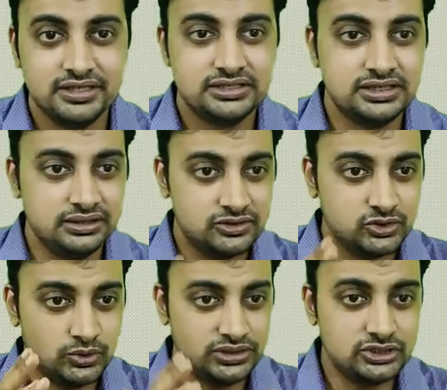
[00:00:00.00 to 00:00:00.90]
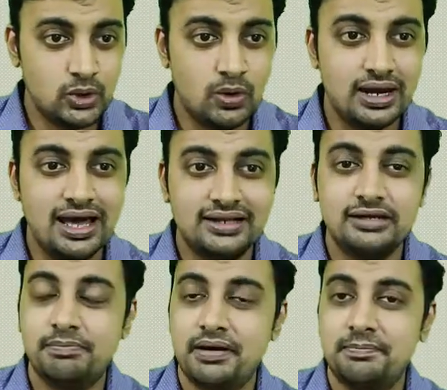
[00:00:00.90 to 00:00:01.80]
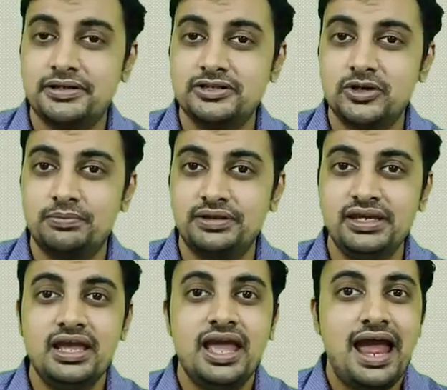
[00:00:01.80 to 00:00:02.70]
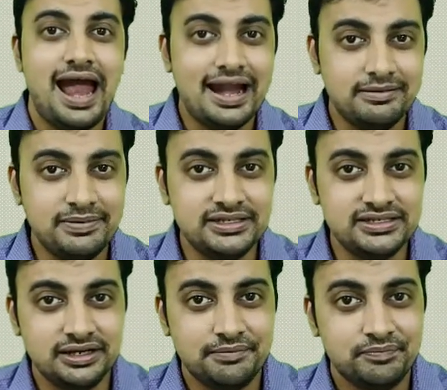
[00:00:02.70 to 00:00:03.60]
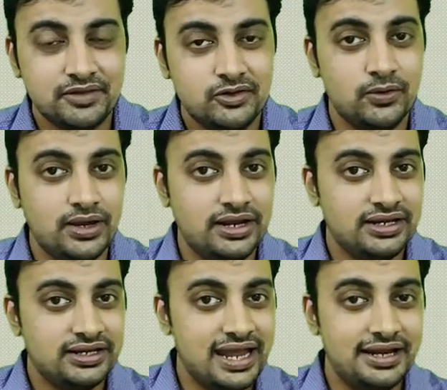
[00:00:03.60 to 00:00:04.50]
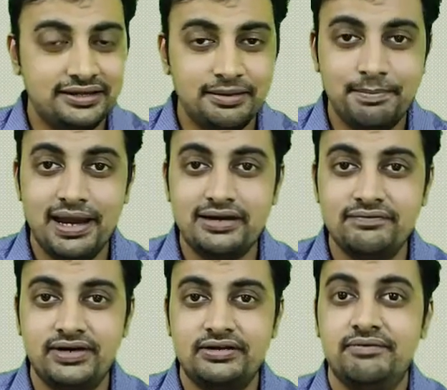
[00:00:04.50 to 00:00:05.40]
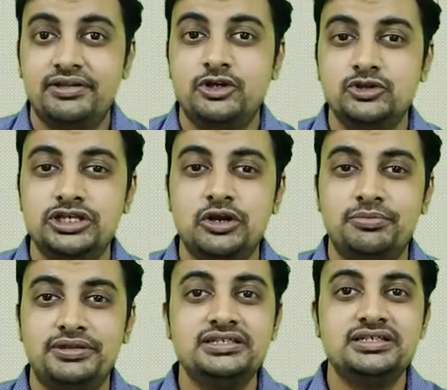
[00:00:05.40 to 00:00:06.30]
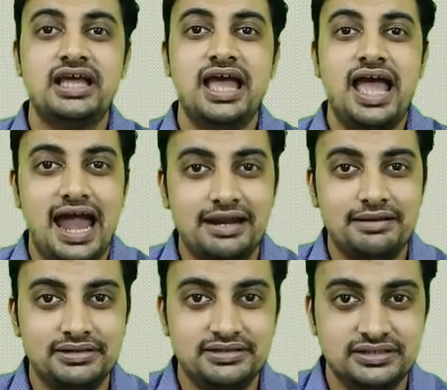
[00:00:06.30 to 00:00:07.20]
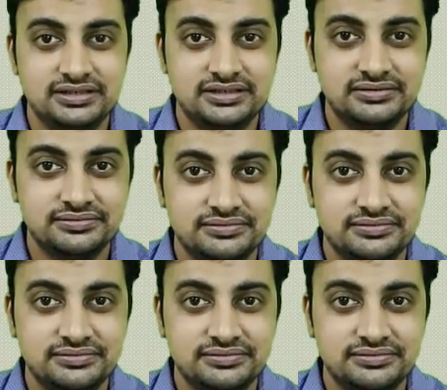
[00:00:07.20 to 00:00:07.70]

See, so these all are the purpose of the admixture. You can get the benefit with using of these admixtures.